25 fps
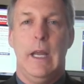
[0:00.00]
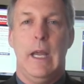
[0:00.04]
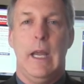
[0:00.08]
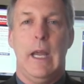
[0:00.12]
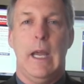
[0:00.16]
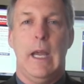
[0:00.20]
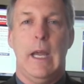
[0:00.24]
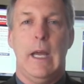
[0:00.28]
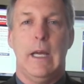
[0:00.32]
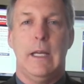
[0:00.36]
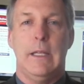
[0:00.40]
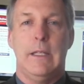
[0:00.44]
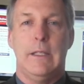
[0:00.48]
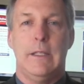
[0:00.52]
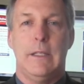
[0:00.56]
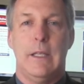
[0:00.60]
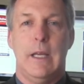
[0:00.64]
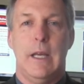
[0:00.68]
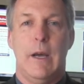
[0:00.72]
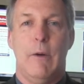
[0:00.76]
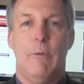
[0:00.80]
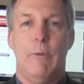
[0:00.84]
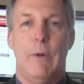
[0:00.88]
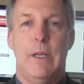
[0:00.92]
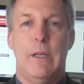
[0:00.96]
and
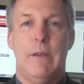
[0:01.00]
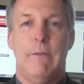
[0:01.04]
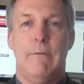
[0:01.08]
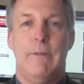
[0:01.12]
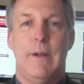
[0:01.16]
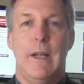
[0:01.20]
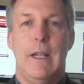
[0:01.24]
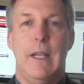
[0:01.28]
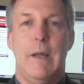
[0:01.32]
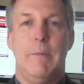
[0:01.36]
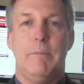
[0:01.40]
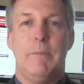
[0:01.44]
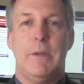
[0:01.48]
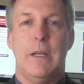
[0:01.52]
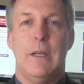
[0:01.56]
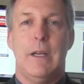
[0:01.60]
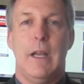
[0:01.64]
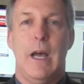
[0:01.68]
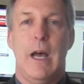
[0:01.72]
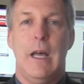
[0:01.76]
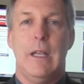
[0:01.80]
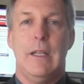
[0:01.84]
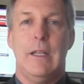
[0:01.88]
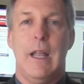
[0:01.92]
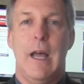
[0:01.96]
we developed an
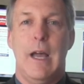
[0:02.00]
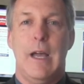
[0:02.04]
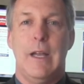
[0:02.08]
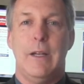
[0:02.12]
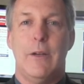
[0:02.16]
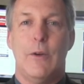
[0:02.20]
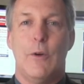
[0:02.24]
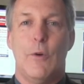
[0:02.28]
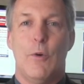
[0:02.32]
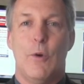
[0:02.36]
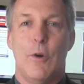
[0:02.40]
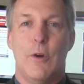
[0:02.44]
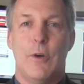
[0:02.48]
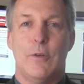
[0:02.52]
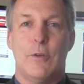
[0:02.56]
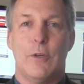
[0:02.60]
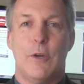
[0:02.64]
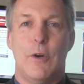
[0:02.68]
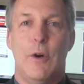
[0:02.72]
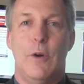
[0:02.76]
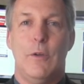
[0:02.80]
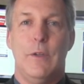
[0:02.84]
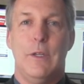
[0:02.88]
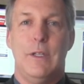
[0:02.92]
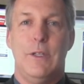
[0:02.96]
online course
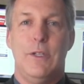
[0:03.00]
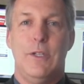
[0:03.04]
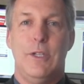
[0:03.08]
called the